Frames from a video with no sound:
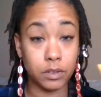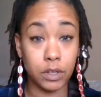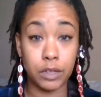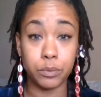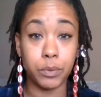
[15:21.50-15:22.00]

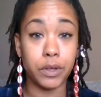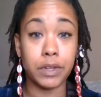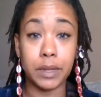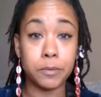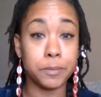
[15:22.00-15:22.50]
as well.
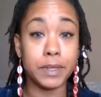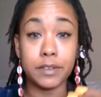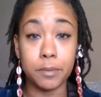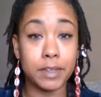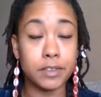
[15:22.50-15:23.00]
And I'm speaking
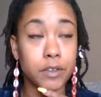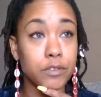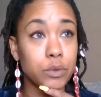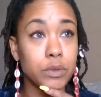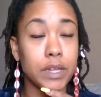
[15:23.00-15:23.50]
to myself
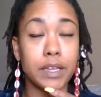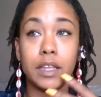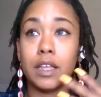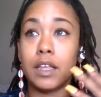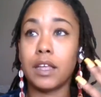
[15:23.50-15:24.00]
too, like,
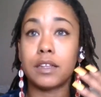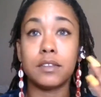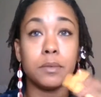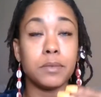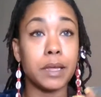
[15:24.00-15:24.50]
because
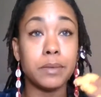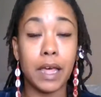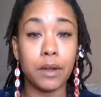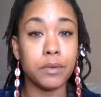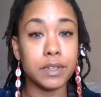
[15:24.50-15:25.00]
sometimes
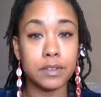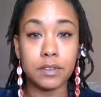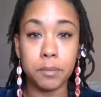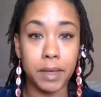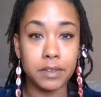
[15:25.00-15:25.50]
I don't listen
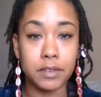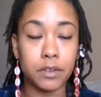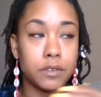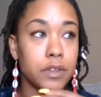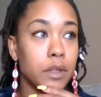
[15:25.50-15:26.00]
to
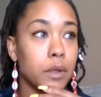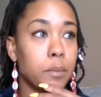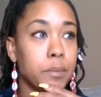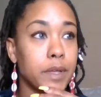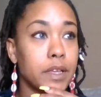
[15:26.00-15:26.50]
myself.
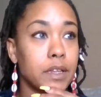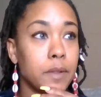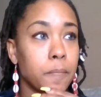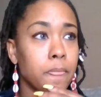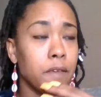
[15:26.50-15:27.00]
But
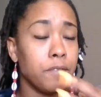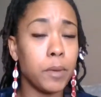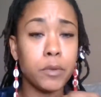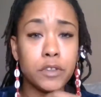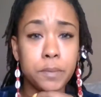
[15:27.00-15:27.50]
if
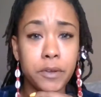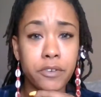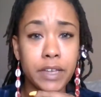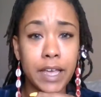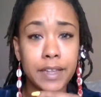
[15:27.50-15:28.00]
I'm your
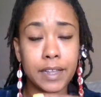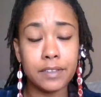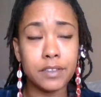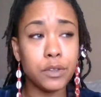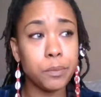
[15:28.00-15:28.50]
spirit guide and I
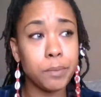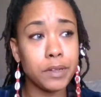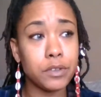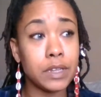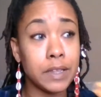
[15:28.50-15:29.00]
see you
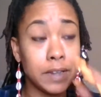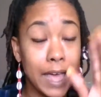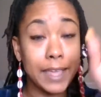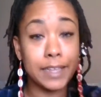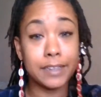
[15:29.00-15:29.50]
about to, and
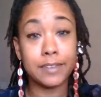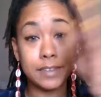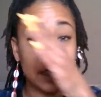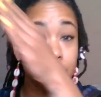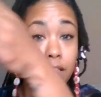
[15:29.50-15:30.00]
I can
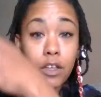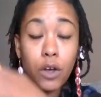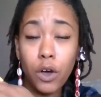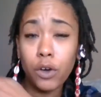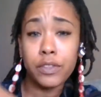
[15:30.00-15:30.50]
see
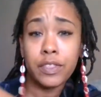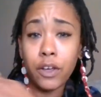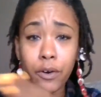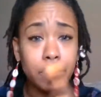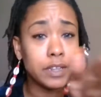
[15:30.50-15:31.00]

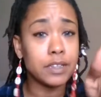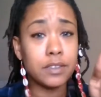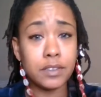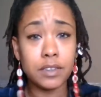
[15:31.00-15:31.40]
all this,